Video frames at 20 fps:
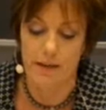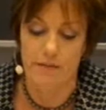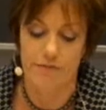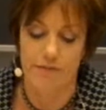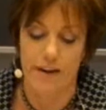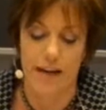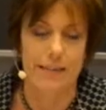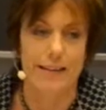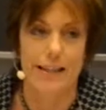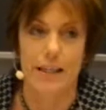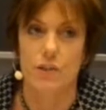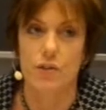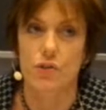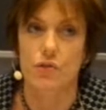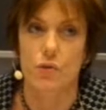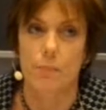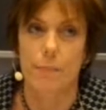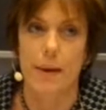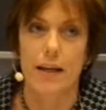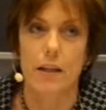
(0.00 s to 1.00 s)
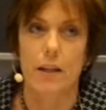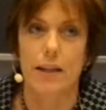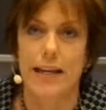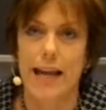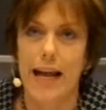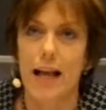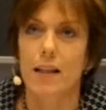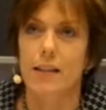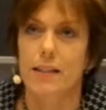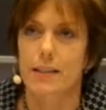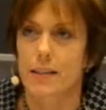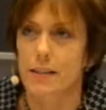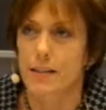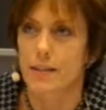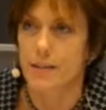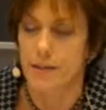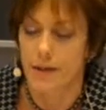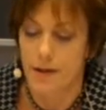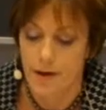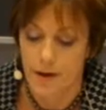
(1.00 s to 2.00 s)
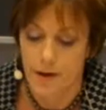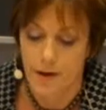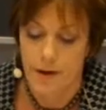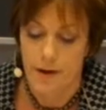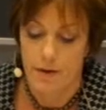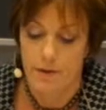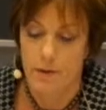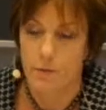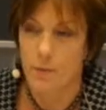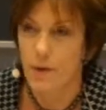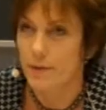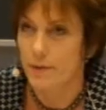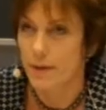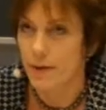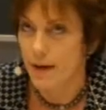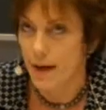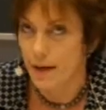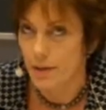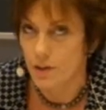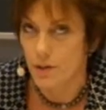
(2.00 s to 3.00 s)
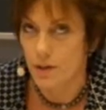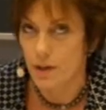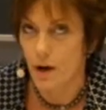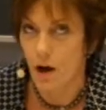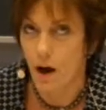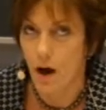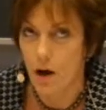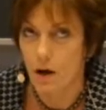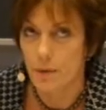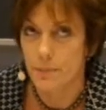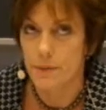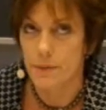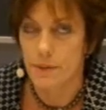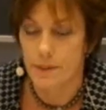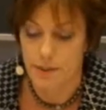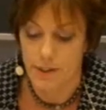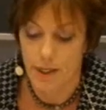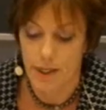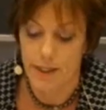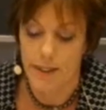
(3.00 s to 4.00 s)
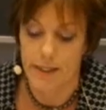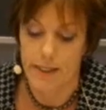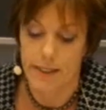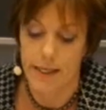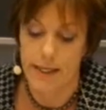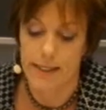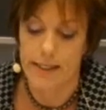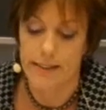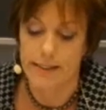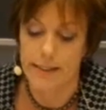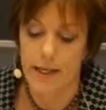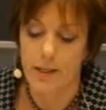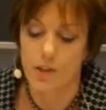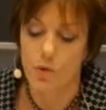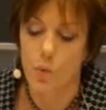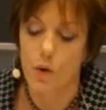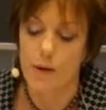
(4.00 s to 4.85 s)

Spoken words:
affect the instrumental analysis, whether it actually harms society in any sense.